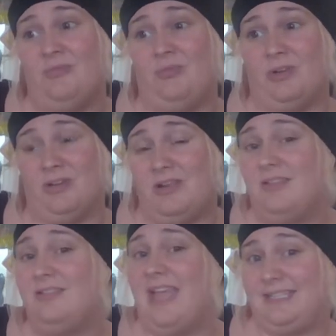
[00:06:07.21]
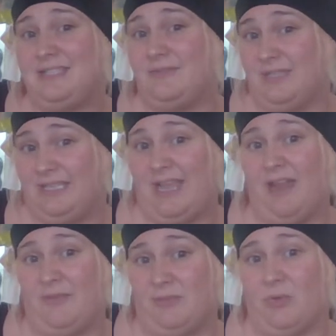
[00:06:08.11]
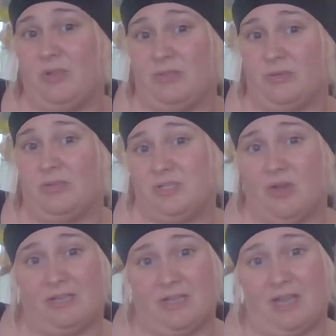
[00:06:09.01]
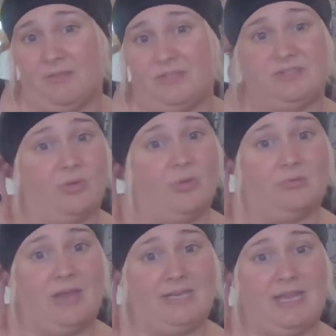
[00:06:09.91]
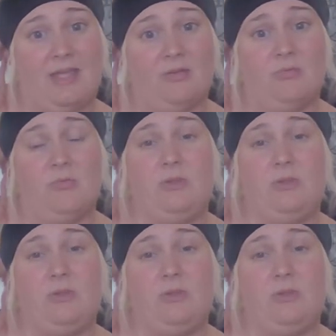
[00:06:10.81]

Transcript: we're collectively kind of going through a dark night of the soul right now.